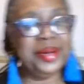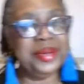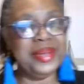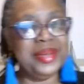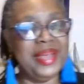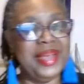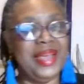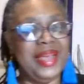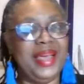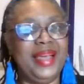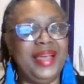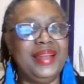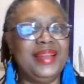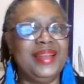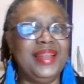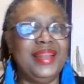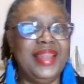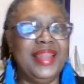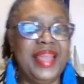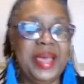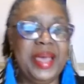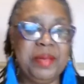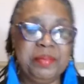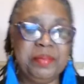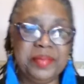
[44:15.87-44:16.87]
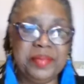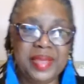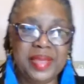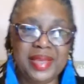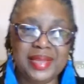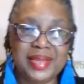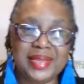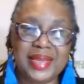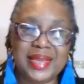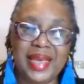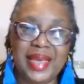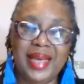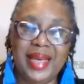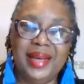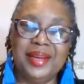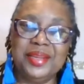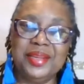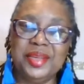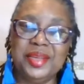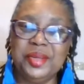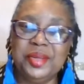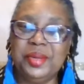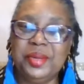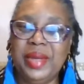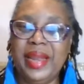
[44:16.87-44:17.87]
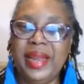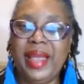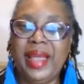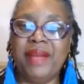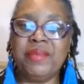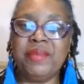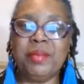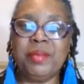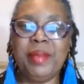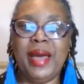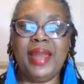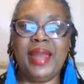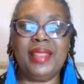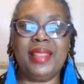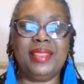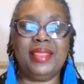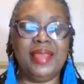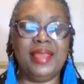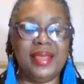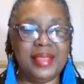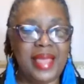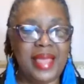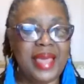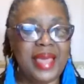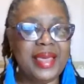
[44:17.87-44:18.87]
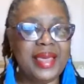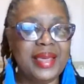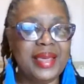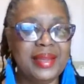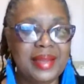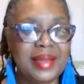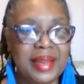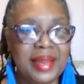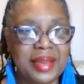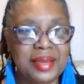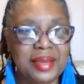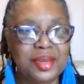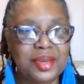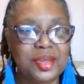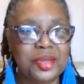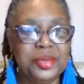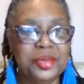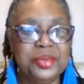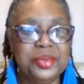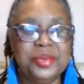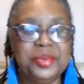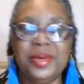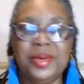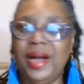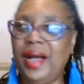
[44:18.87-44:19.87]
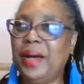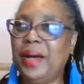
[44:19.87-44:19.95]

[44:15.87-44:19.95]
And let me tell you, and everybody think they can do